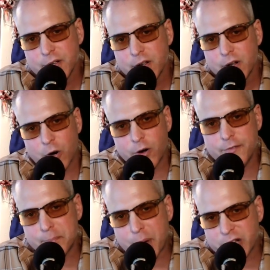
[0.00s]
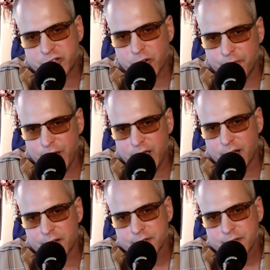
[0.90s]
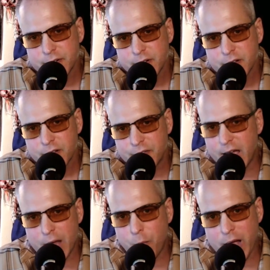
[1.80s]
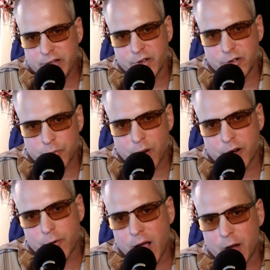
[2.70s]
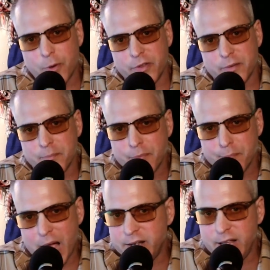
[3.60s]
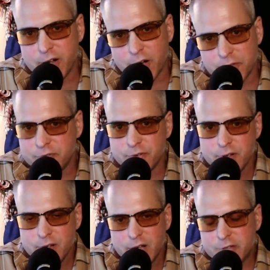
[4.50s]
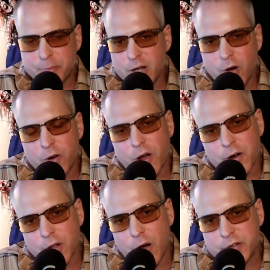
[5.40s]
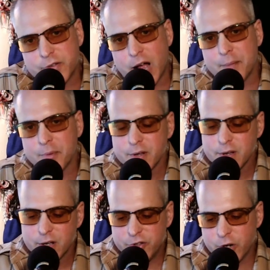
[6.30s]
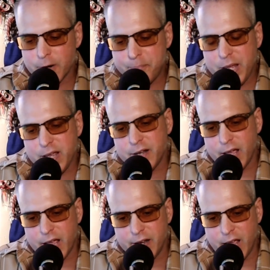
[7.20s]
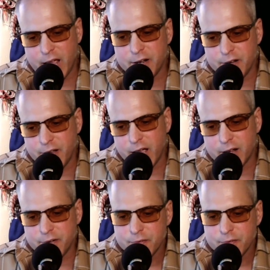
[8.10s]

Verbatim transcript: or even Pancho Villa, they had white dudes running around with them, bandidos. It's been going on a long time. European and